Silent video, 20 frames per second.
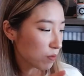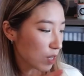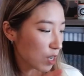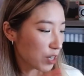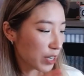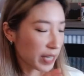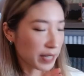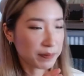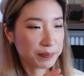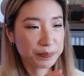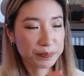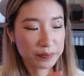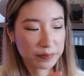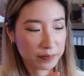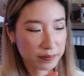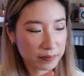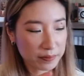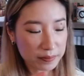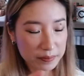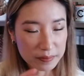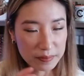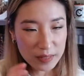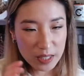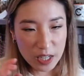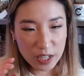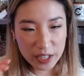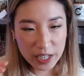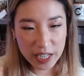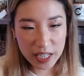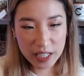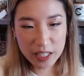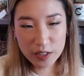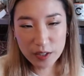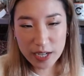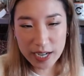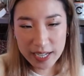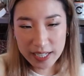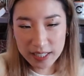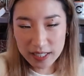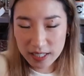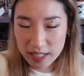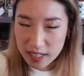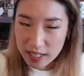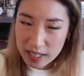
Okay, Okay, you guys,